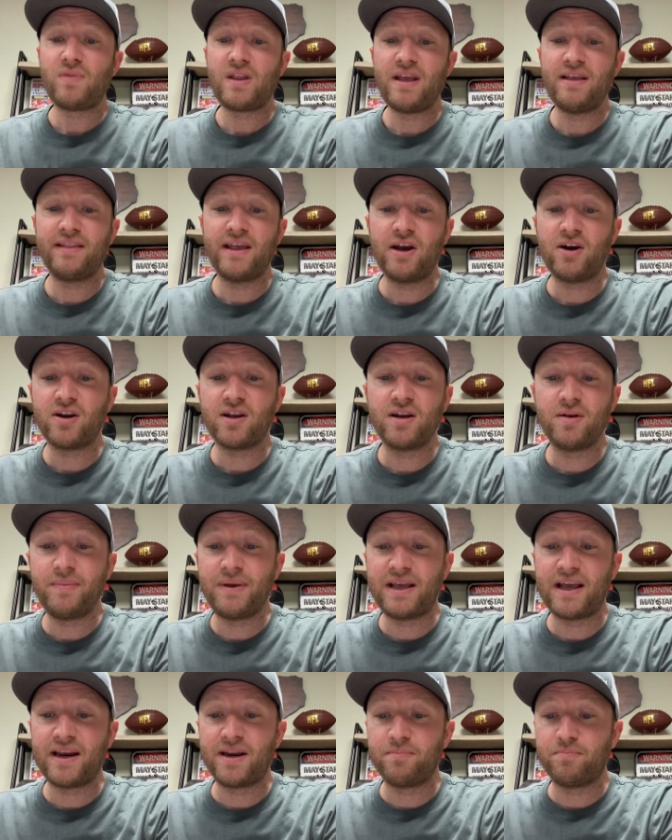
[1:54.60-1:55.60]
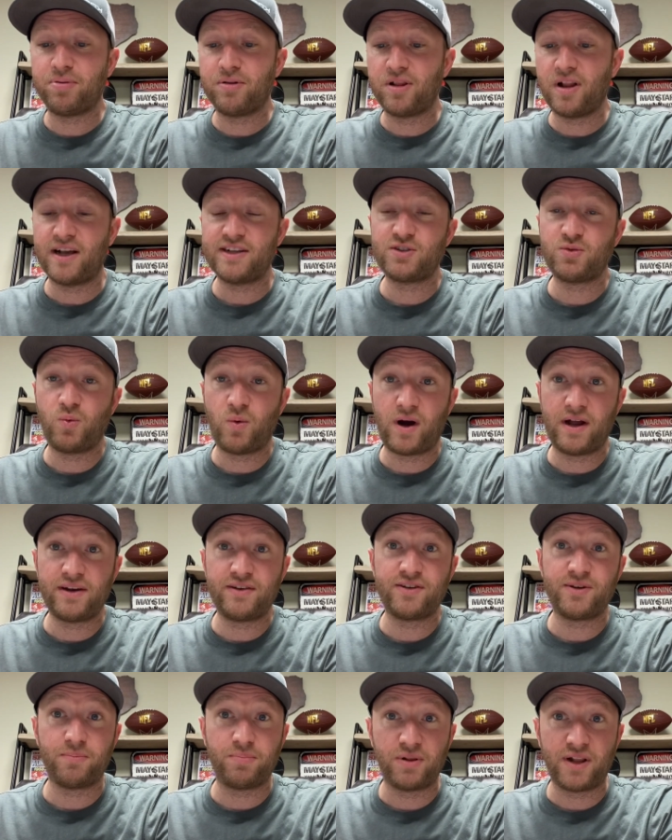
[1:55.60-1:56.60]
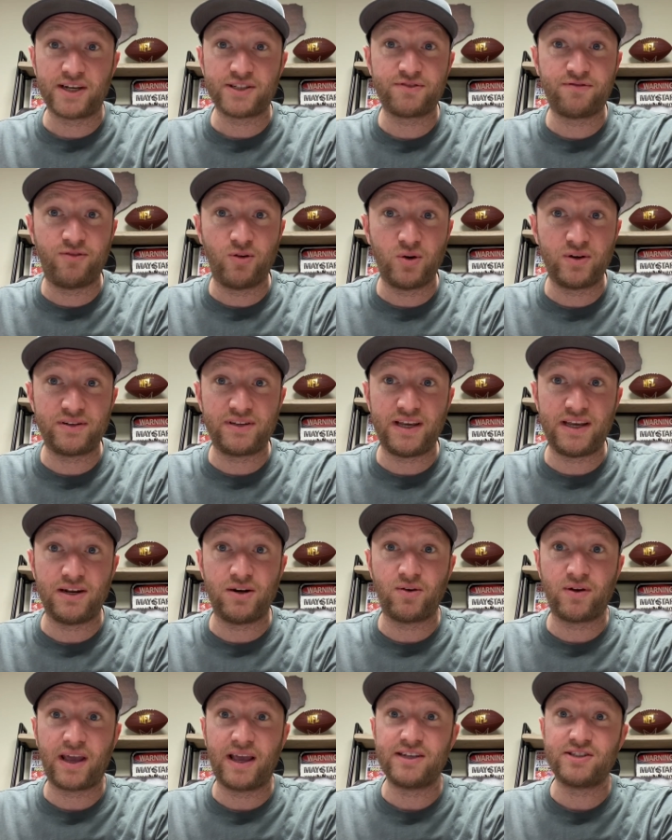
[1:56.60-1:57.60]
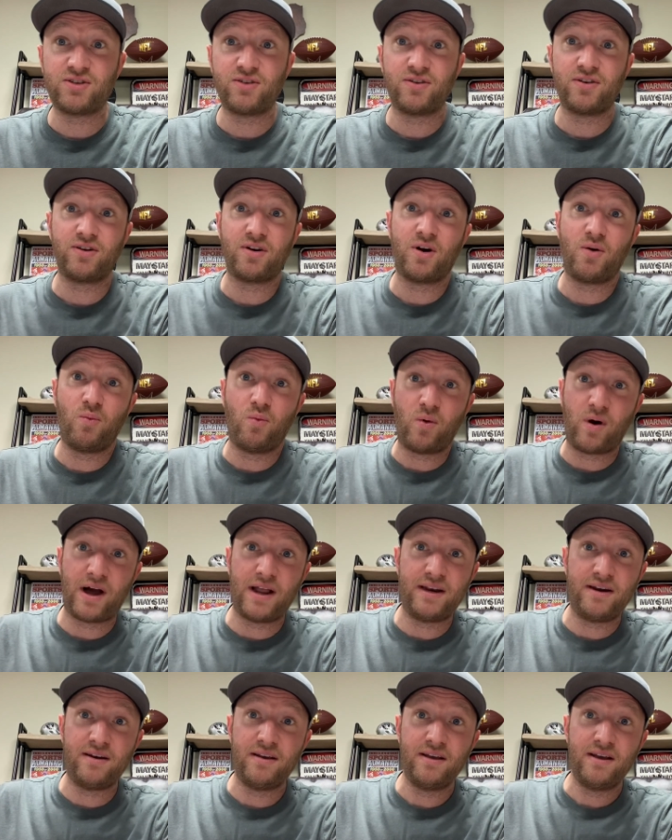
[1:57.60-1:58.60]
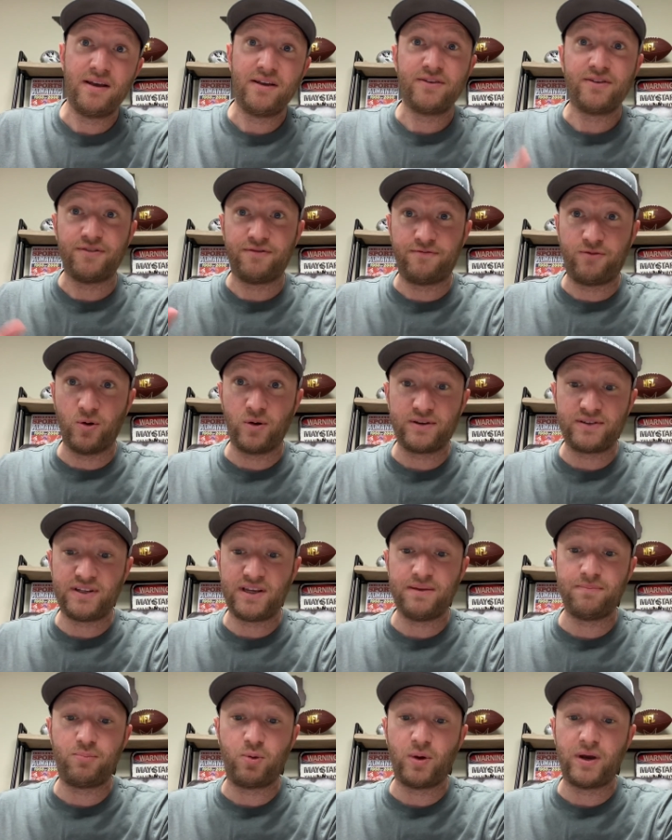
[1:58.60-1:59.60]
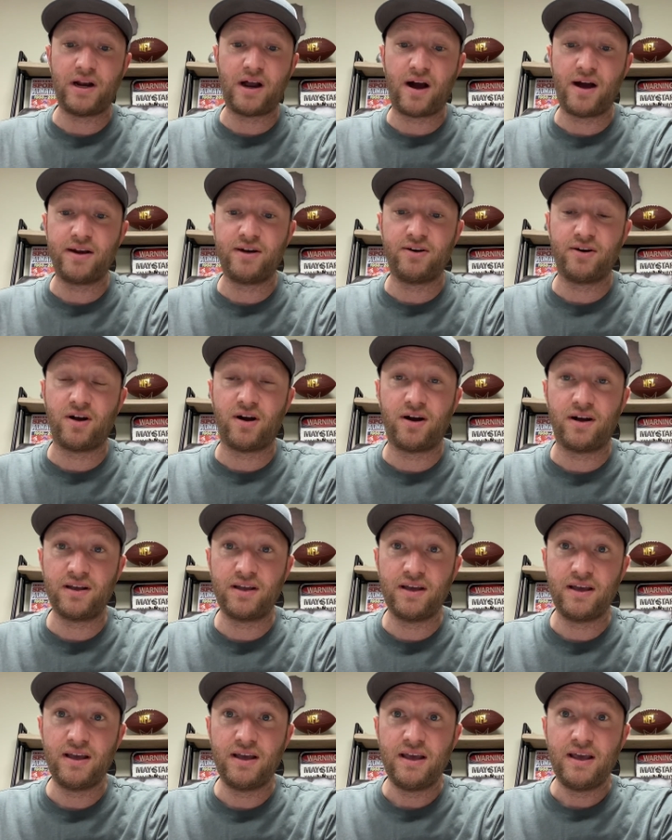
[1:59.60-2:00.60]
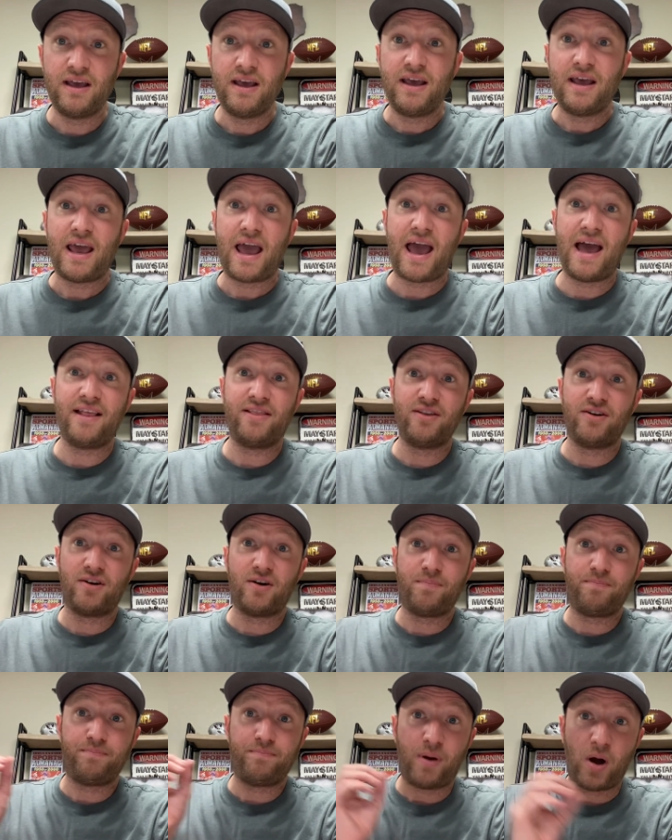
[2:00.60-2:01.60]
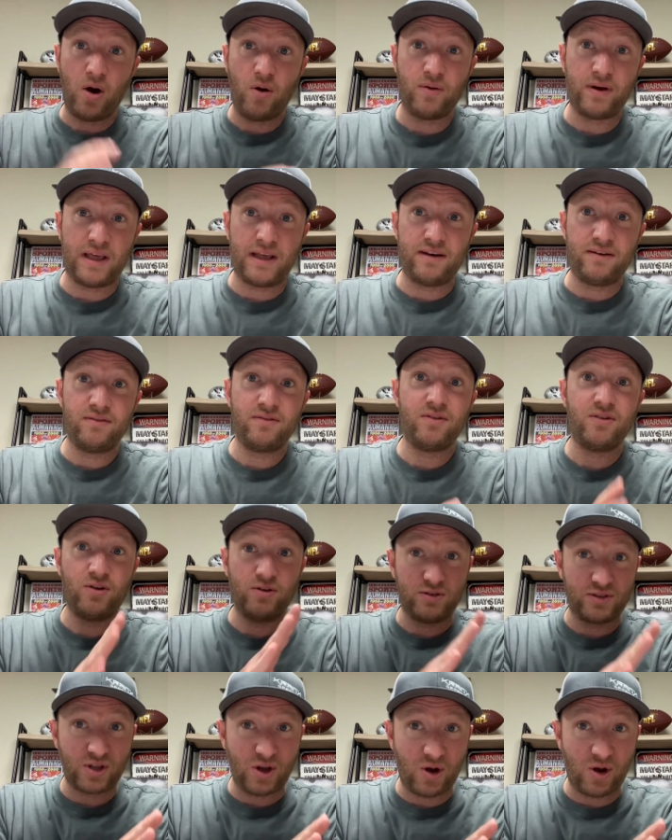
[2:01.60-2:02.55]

they are going to be getting plus 1 to plus 14, okay? So they're a 1 to 14 point underdog, and their opponent, who's the